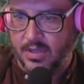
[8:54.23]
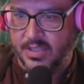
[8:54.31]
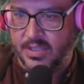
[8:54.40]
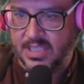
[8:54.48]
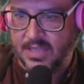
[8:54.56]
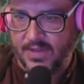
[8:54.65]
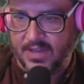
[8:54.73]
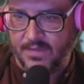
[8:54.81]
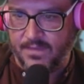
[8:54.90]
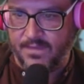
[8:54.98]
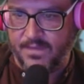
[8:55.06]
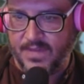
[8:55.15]
Let's see if I can
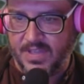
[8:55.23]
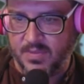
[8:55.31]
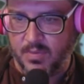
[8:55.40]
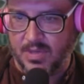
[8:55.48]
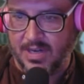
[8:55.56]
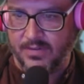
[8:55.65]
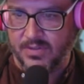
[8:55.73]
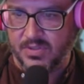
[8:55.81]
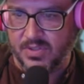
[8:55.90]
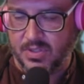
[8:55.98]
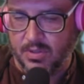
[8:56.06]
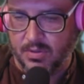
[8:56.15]
fix whatever's
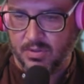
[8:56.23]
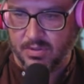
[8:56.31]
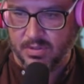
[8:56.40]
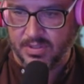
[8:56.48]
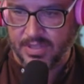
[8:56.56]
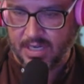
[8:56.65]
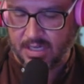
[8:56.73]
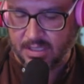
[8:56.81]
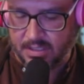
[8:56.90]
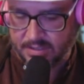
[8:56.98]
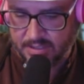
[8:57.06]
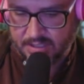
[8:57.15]
going on
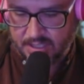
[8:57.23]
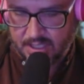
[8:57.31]
there.